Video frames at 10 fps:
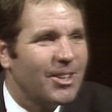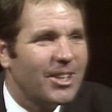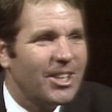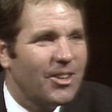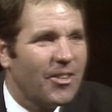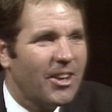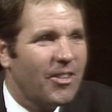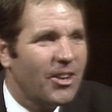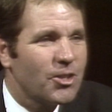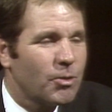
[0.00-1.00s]
you know, there,
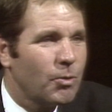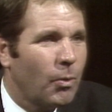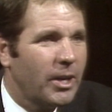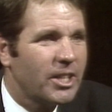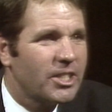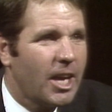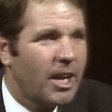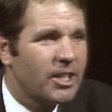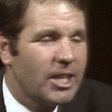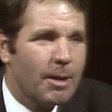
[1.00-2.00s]
there's one exa
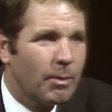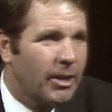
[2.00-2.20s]
example.